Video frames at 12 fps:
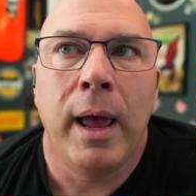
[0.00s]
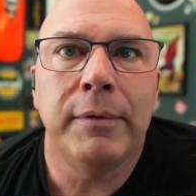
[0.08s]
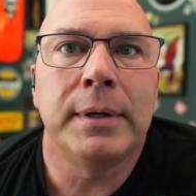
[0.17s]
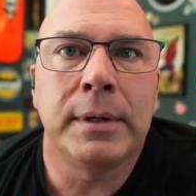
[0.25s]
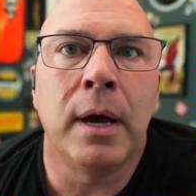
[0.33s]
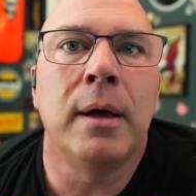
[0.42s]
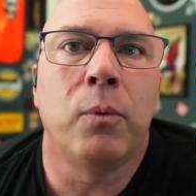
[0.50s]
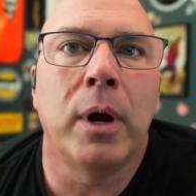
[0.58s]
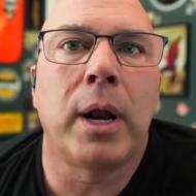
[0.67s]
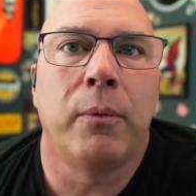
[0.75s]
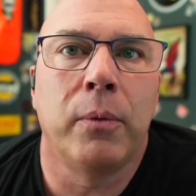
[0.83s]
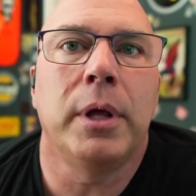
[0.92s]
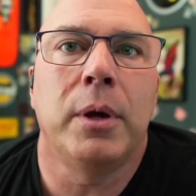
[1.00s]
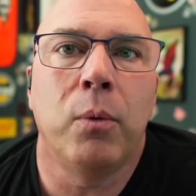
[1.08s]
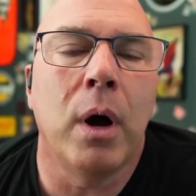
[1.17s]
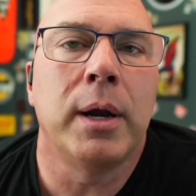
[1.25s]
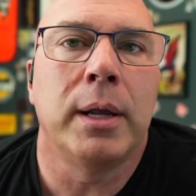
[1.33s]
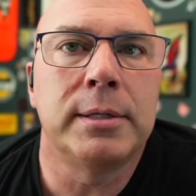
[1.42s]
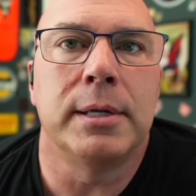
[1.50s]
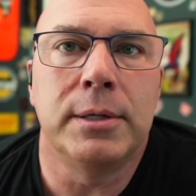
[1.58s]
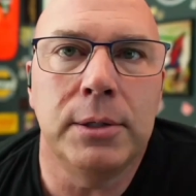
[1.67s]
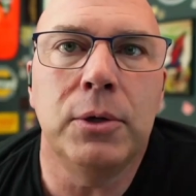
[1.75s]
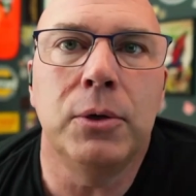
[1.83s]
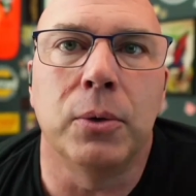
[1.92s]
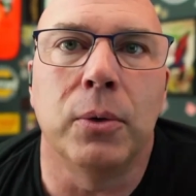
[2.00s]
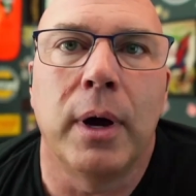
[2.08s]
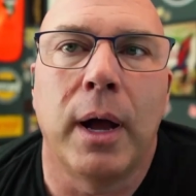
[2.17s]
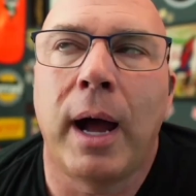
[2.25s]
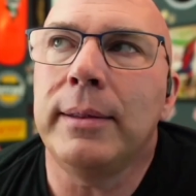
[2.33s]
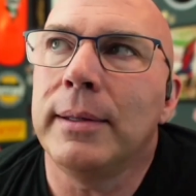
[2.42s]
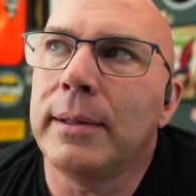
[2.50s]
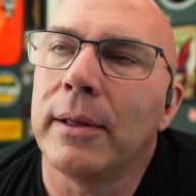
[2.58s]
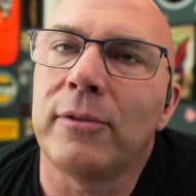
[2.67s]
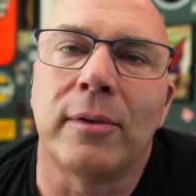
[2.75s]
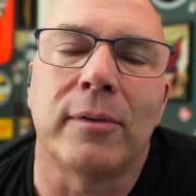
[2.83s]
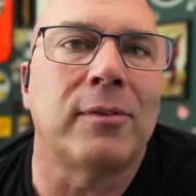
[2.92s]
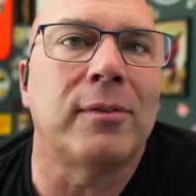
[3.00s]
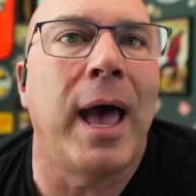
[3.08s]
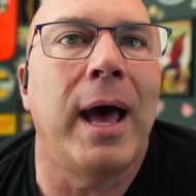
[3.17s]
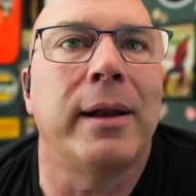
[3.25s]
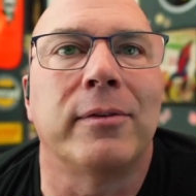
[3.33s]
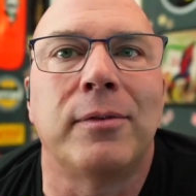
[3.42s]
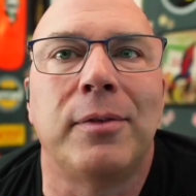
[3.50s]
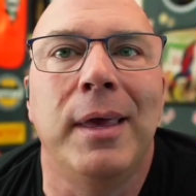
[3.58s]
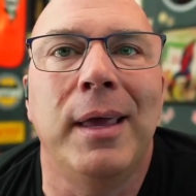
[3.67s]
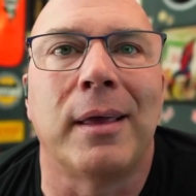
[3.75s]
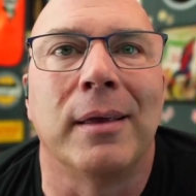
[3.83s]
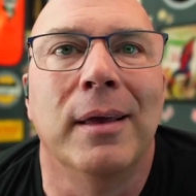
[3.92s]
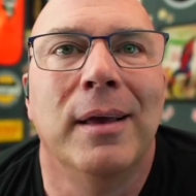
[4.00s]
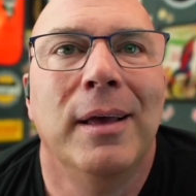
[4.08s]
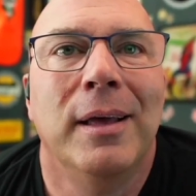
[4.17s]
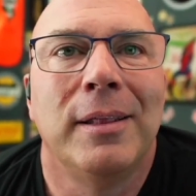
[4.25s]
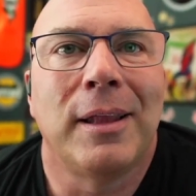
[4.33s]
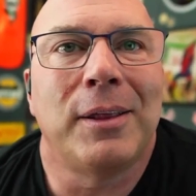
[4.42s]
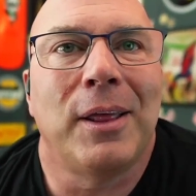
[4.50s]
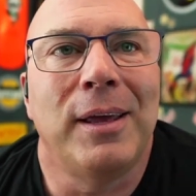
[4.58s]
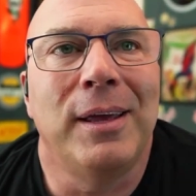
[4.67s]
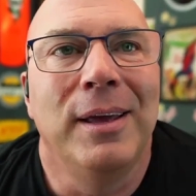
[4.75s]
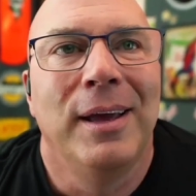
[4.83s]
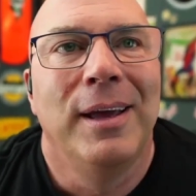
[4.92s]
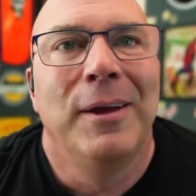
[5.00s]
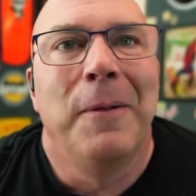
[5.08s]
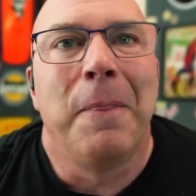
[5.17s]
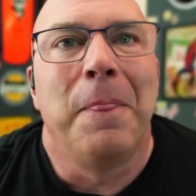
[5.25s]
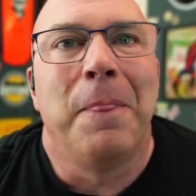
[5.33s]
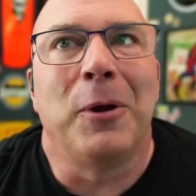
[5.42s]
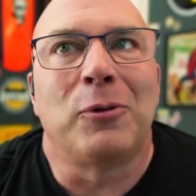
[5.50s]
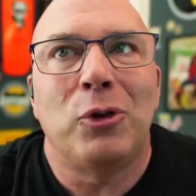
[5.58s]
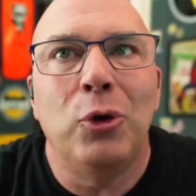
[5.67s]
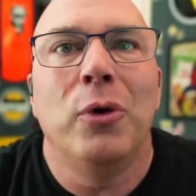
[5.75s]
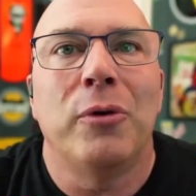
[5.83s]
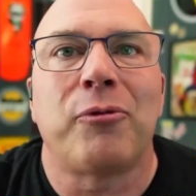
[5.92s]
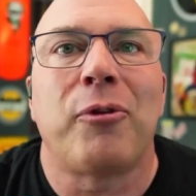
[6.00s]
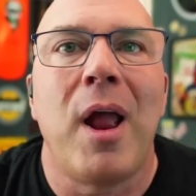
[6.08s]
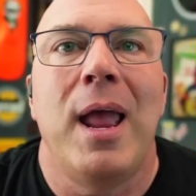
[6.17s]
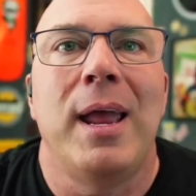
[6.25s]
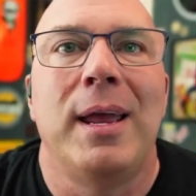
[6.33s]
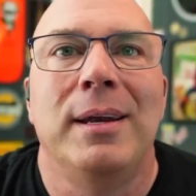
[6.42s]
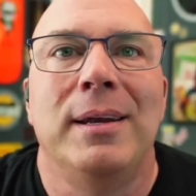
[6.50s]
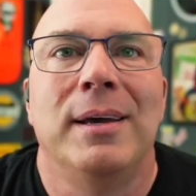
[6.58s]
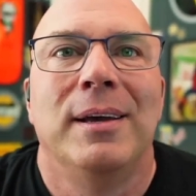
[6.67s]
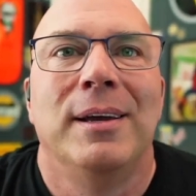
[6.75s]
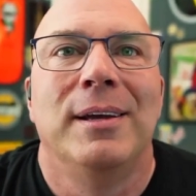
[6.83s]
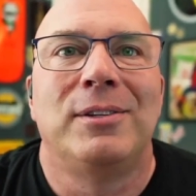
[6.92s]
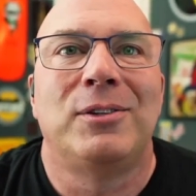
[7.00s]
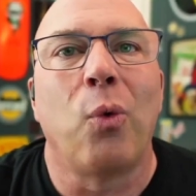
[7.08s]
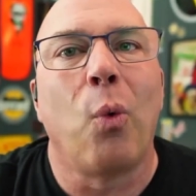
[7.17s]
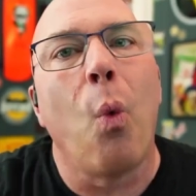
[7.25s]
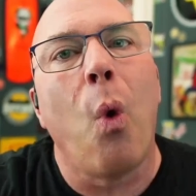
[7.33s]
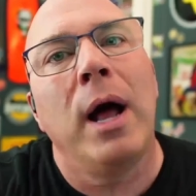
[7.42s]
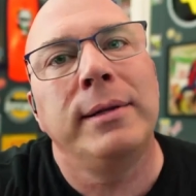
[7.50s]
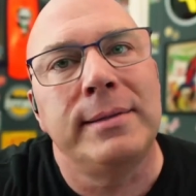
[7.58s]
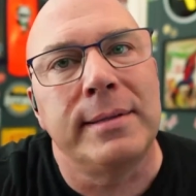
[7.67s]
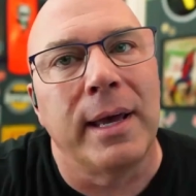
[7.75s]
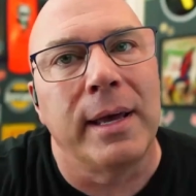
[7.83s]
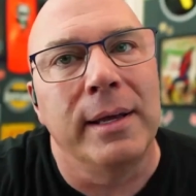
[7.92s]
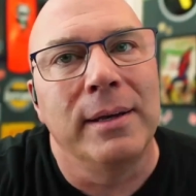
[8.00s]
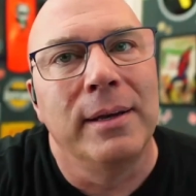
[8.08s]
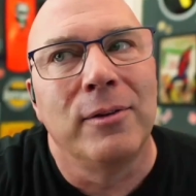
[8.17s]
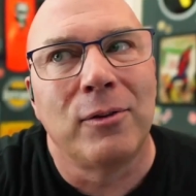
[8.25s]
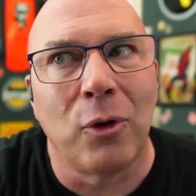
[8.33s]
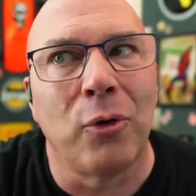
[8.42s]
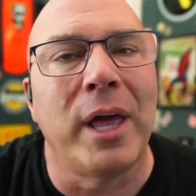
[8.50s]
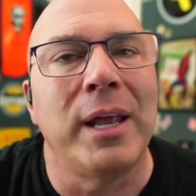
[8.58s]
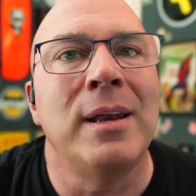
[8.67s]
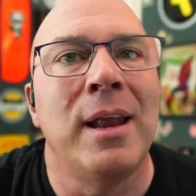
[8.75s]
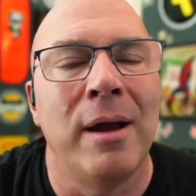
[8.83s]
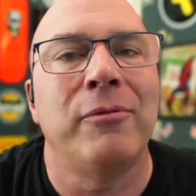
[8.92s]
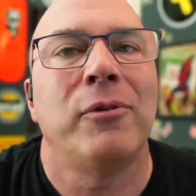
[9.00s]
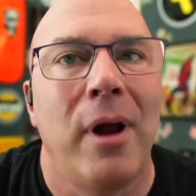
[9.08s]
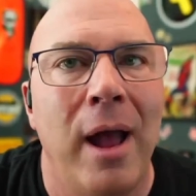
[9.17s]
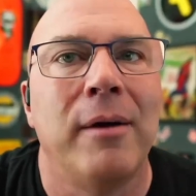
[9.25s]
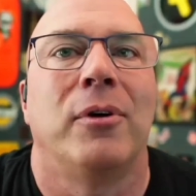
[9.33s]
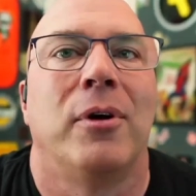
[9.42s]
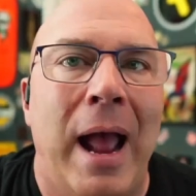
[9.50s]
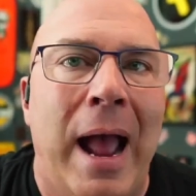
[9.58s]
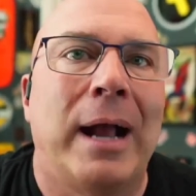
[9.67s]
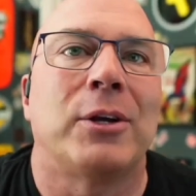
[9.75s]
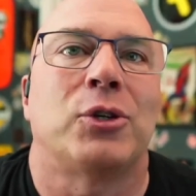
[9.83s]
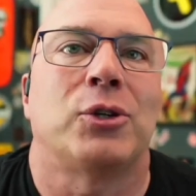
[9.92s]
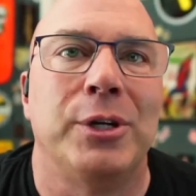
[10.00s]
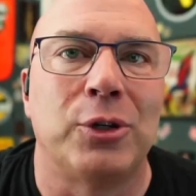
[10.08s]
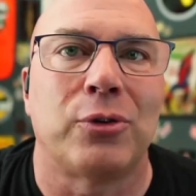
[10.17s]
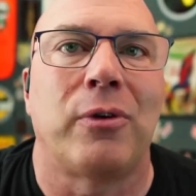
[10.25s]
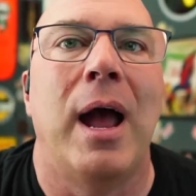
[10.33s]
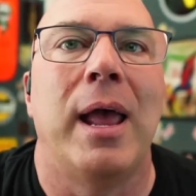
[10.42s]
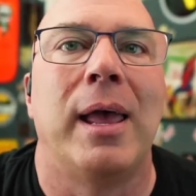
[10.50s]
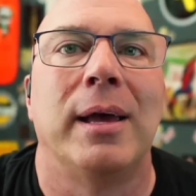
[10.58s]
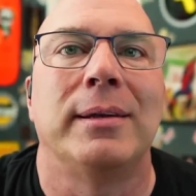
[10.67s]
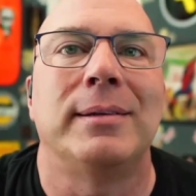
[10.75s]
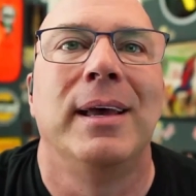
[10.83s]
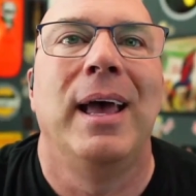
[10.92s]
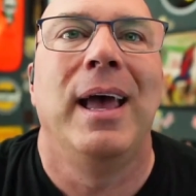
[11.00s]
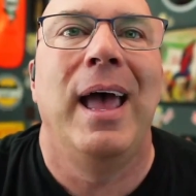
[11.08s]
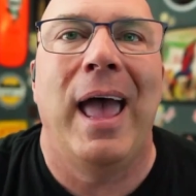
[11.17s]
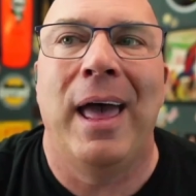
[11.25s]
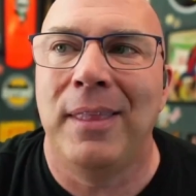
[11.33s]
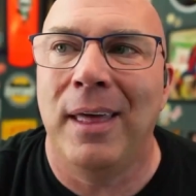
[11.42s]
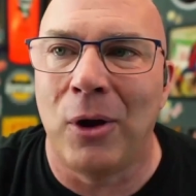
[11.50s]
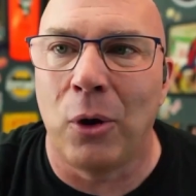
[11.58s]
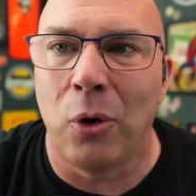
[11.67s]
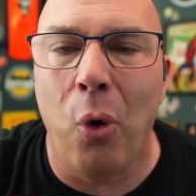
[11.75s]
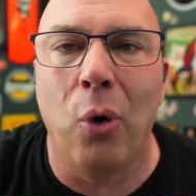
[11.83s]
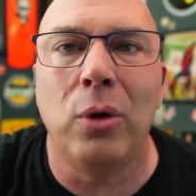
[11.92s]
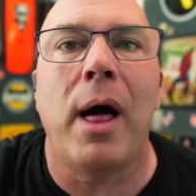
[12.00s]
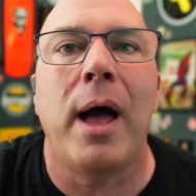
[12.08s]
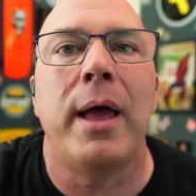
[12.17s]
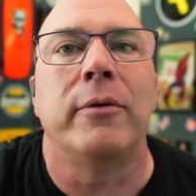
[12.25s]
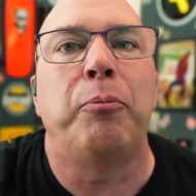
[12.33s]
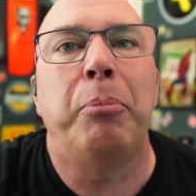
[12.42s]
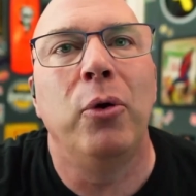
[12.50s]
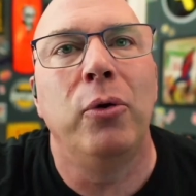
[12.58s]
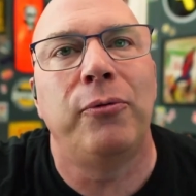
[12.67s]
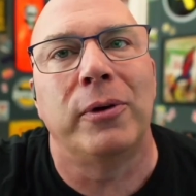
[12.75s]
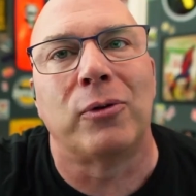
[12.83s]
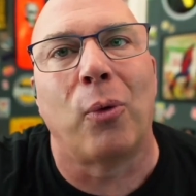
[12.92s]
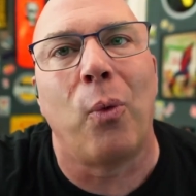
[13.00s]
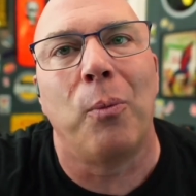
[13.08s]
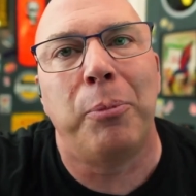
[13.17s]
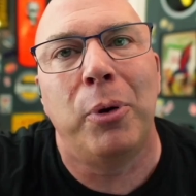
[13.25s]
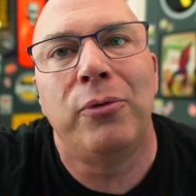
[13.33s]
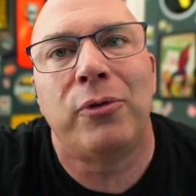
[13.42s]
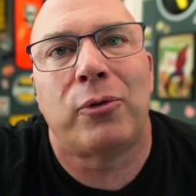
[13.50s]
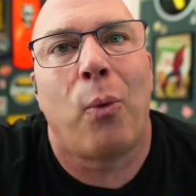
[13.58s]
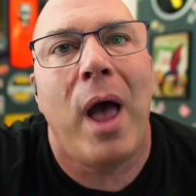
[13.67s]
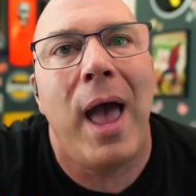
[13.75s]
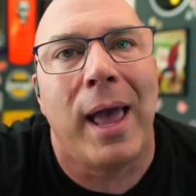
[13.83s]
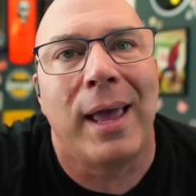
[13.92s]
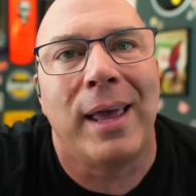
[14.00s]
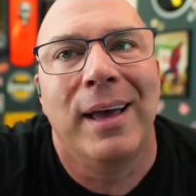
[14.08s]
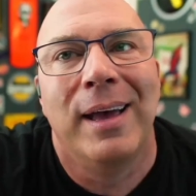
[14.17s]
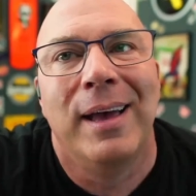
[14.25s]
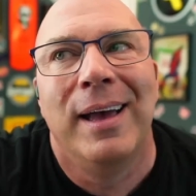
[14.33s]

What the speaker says: I haven't done what I really wanted to do. I think that's the saddest thing. Like they're too afraid to want it. So they never, ever actually try it. And then their whole life poofs away.